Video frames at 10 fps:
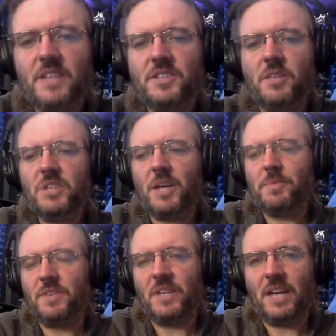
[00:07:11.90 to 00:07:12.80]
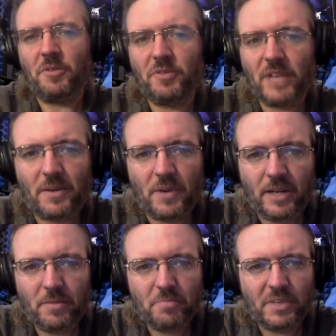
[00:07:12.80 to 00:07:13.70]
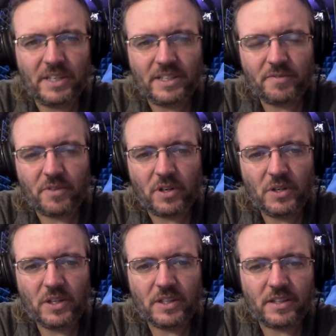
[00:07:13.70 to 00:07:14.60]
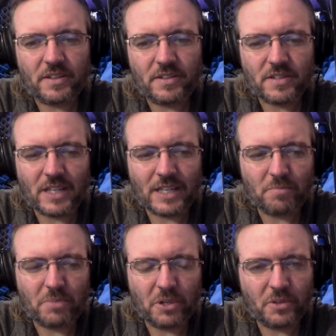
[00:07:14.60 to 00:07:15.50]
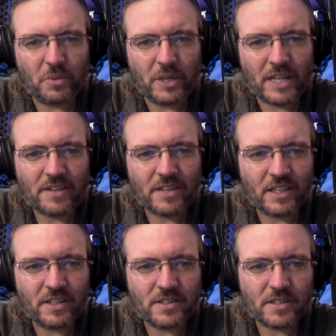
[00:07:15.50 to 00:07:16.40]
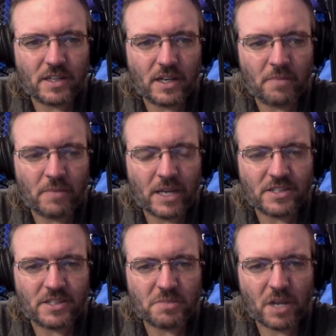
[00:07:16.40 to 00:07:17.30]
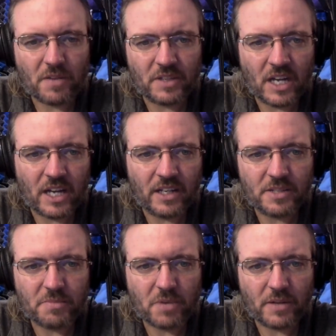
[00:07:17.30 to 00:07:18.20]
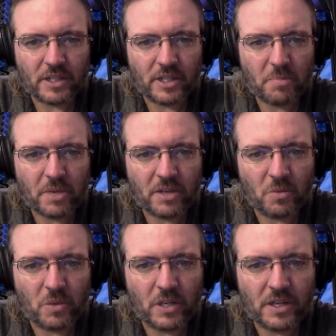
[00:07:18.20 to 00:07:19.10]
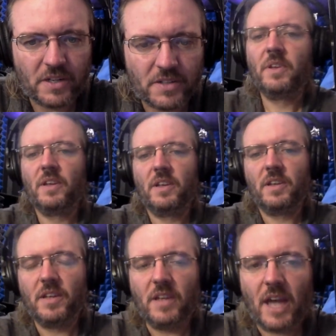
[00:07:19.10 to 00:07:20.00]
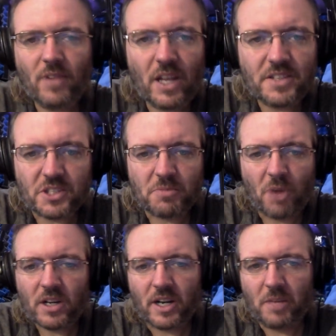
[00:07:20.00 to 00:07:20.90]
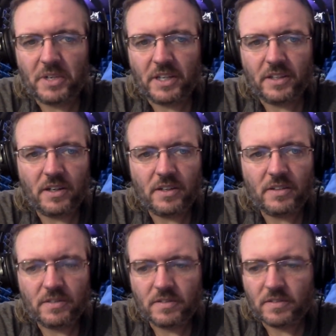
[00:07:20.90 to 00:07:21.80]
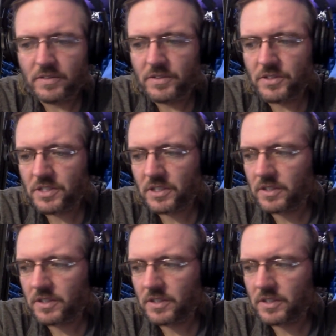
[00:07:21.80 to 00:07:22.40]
Some shops even have a flat rate, but for a unit that's like built the way that thing is, I imagine it's probably not. It's probably going to depend on what it is. Avalon's a small company. They're just